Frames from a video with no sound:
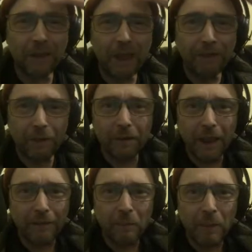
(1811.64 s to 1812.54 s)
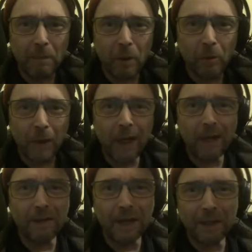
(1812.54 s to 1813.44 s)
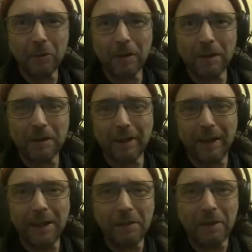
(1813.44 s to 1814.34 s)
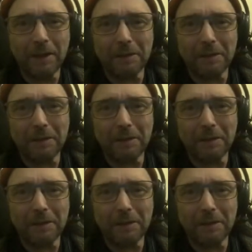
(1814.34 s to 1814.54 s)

laugh at my bald head. I don't care.